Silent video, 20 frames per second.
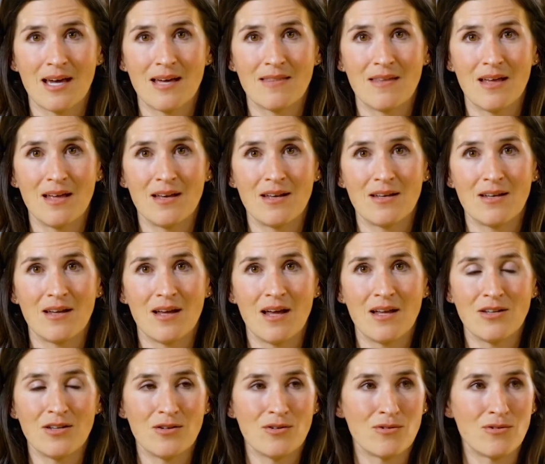
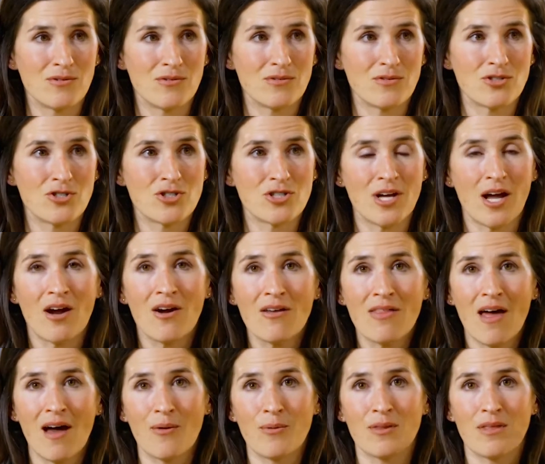and you share
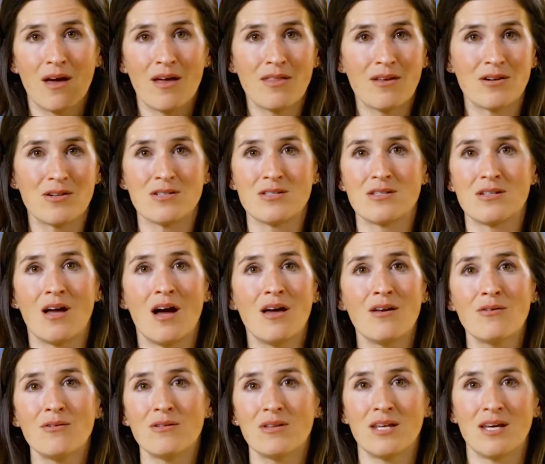that with others,
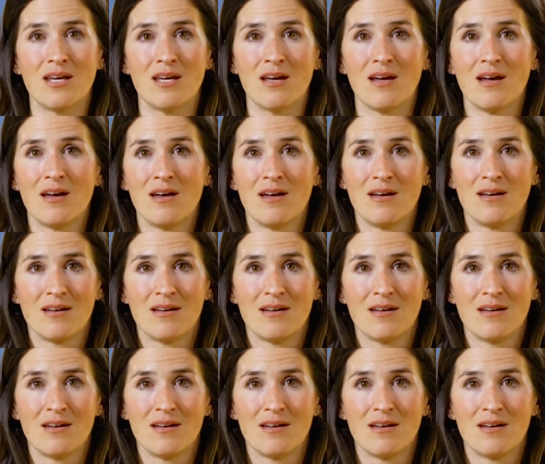not only